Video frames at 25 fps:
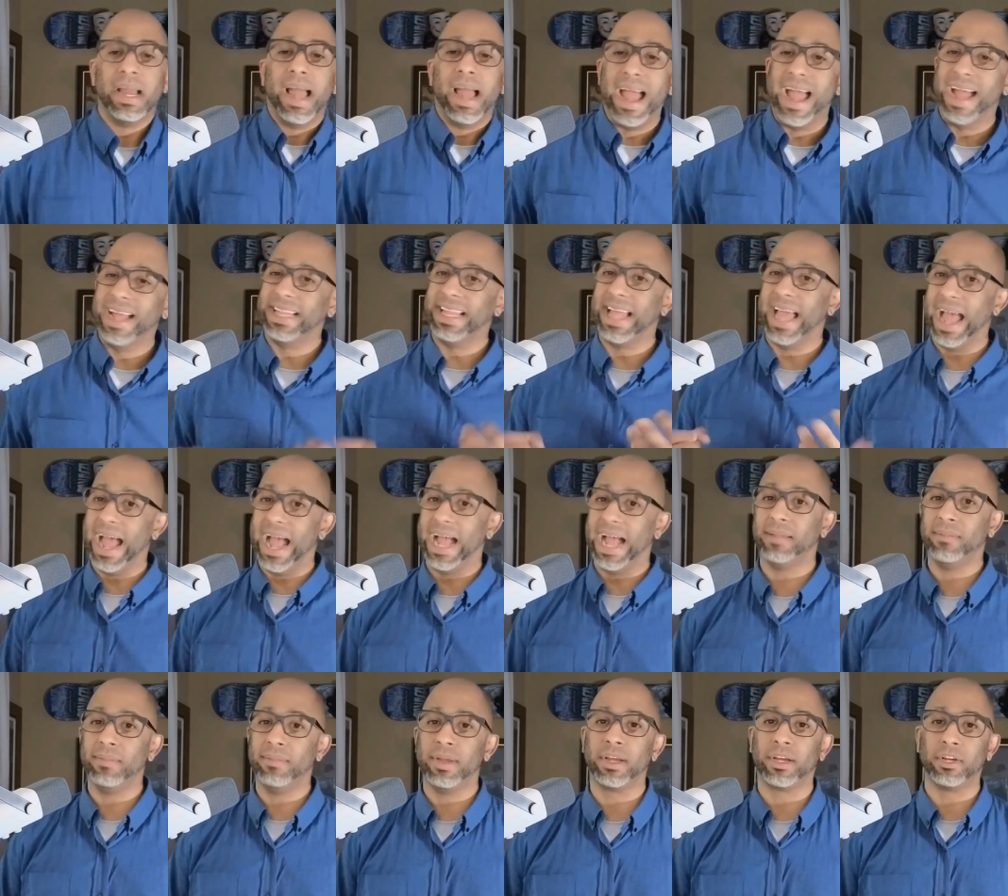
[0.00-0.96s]
and
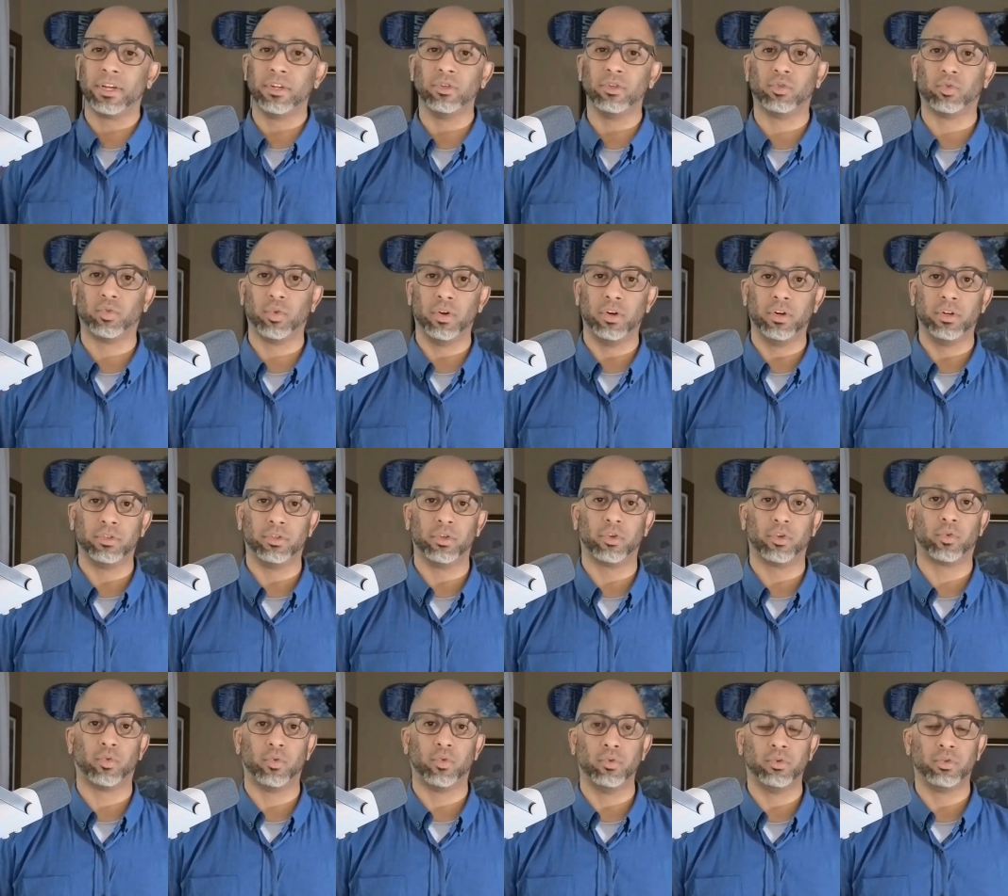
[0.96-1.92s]
admin controls are
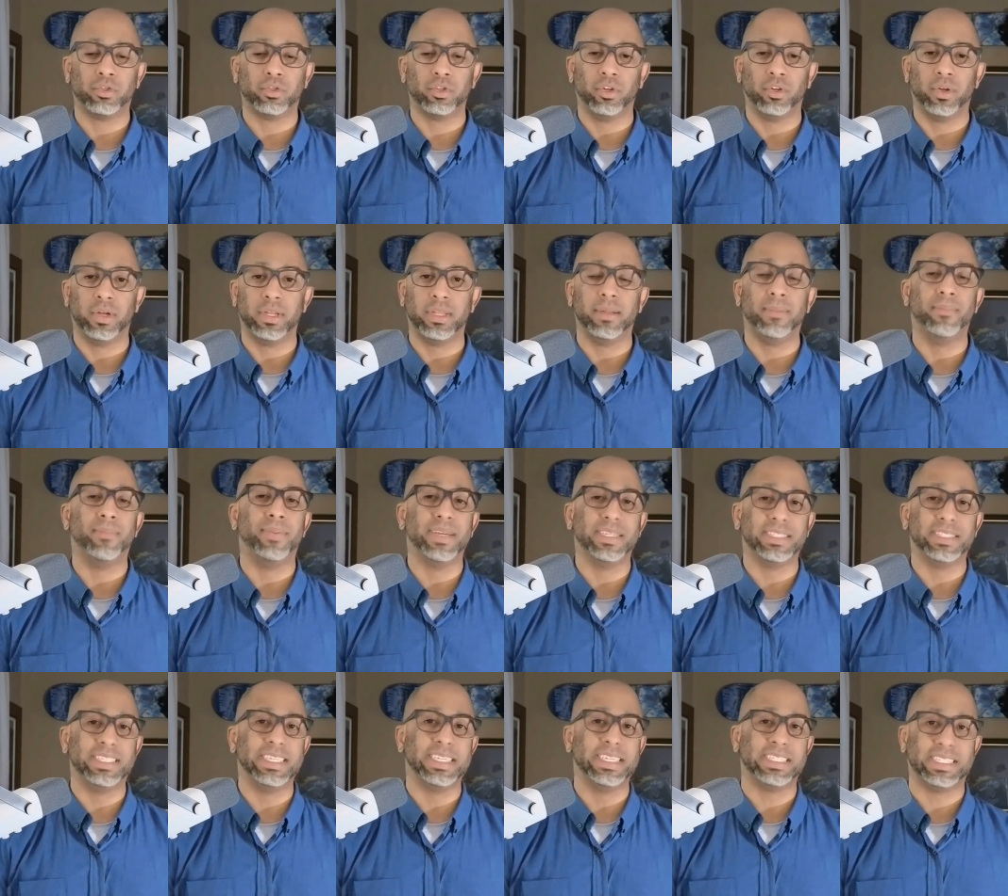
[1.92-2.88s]
crucial in the
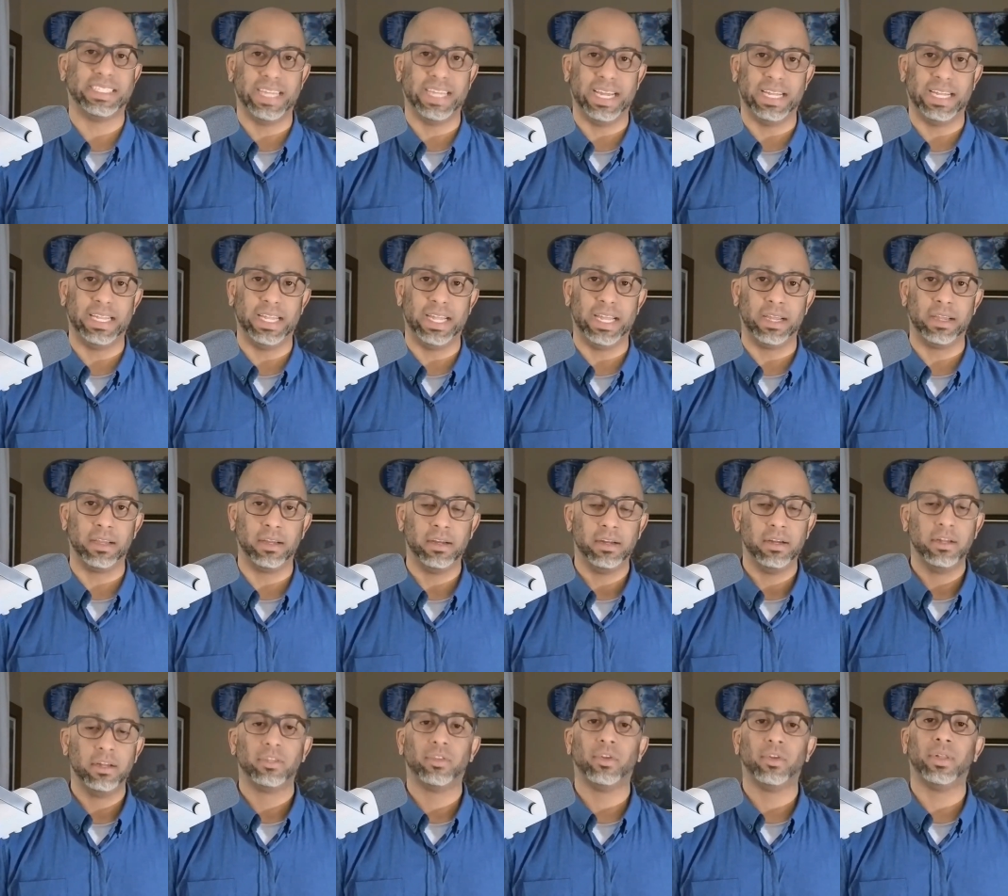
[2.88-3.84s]
business setting
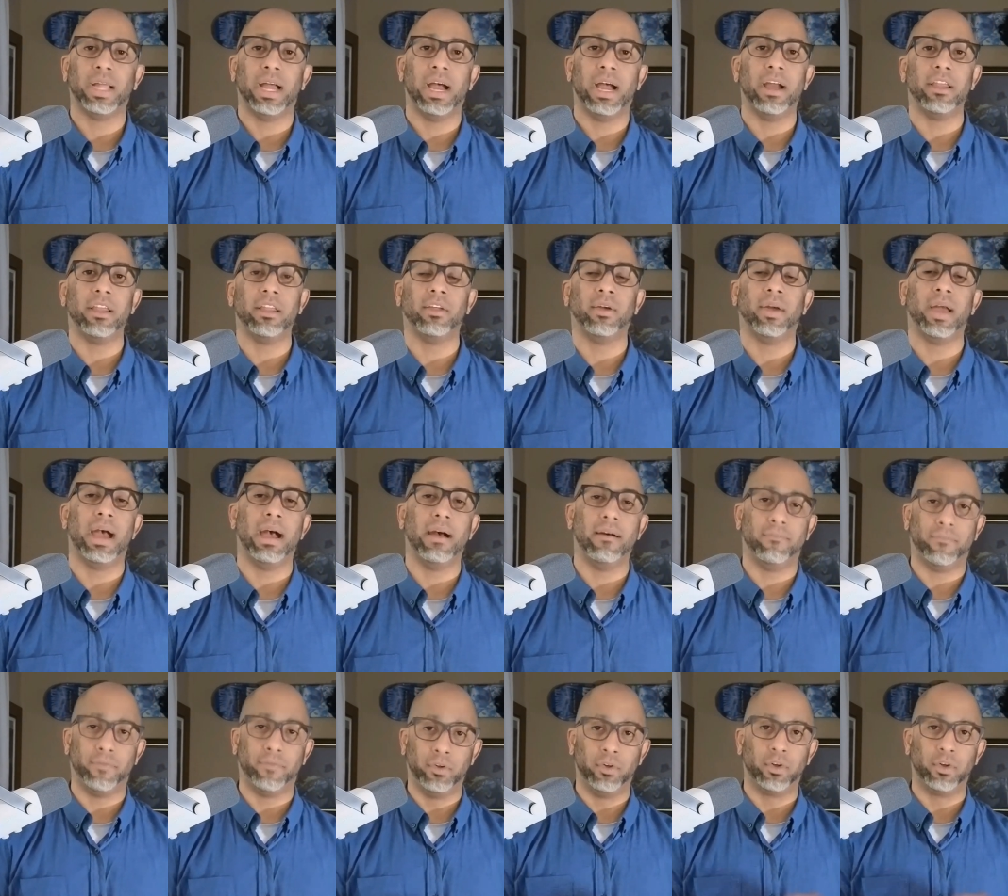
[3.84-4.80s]
to allow you to
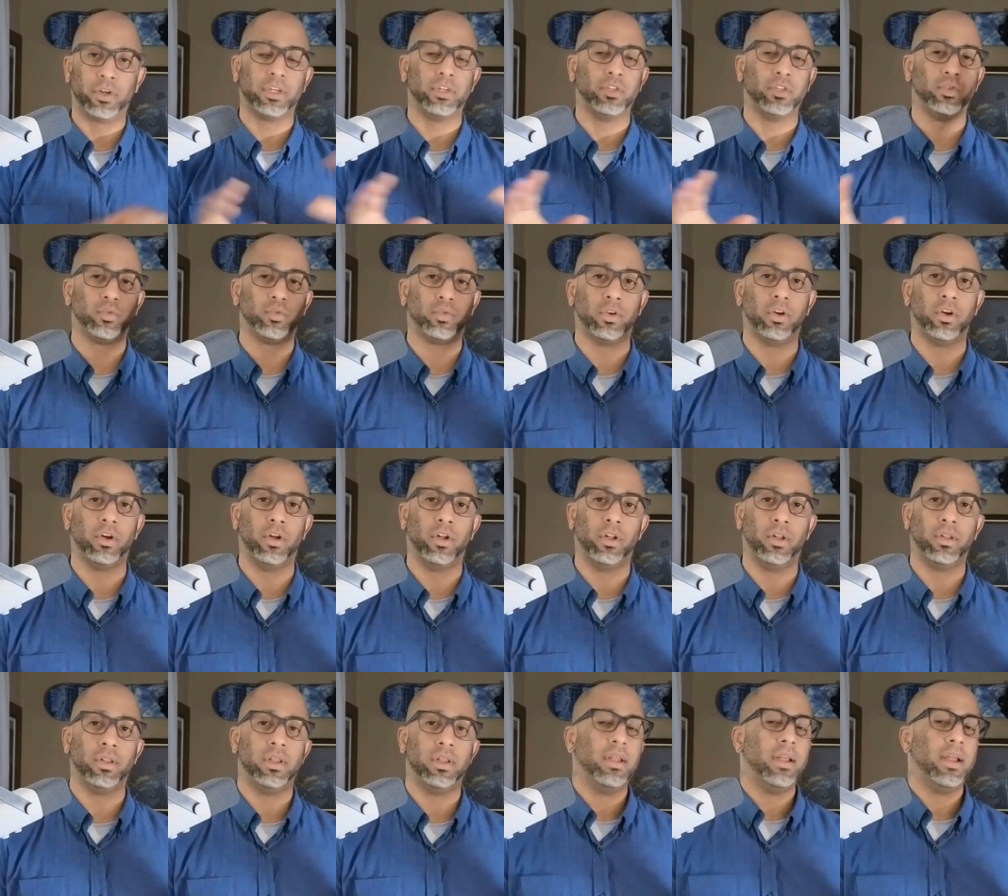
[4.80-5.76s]
have full
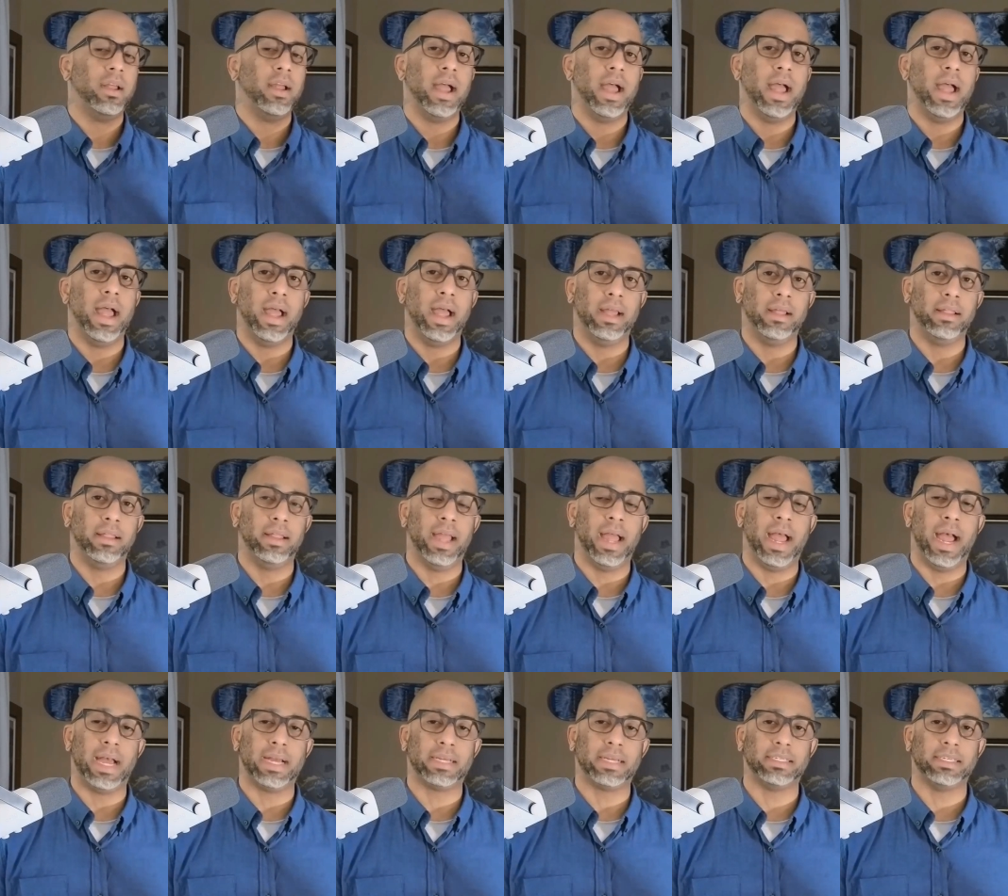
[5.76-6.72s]
control and
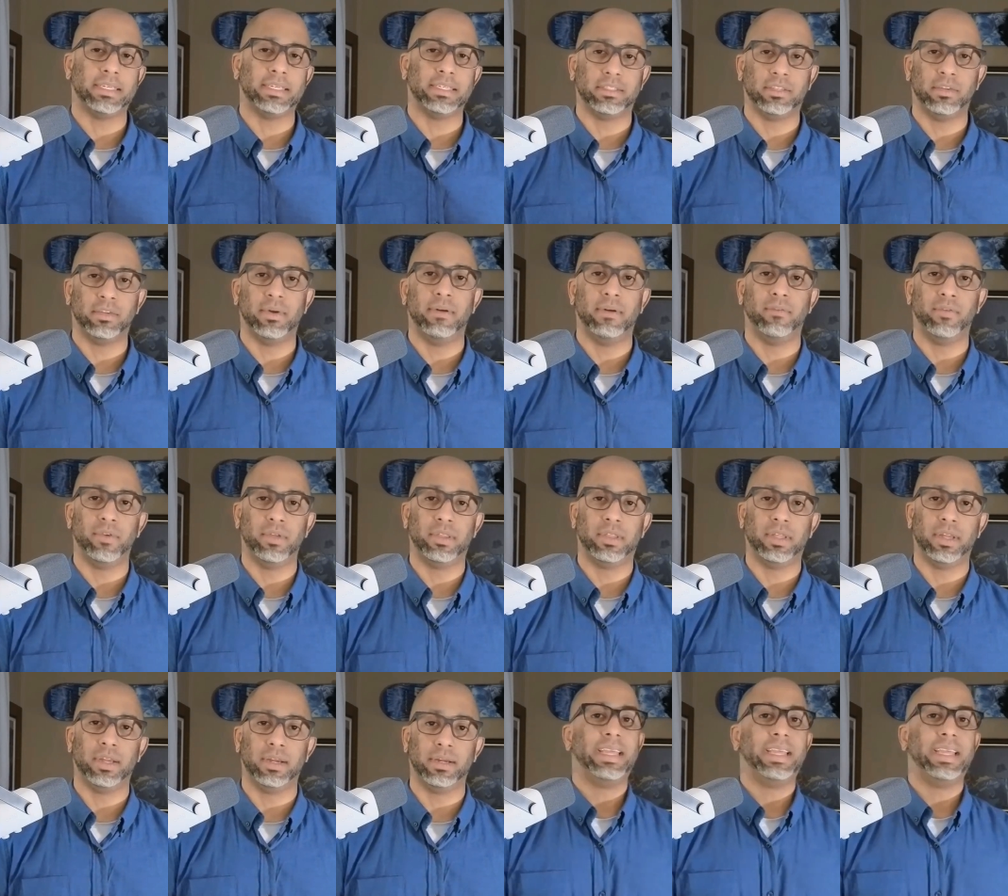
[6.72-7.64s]
access to everything.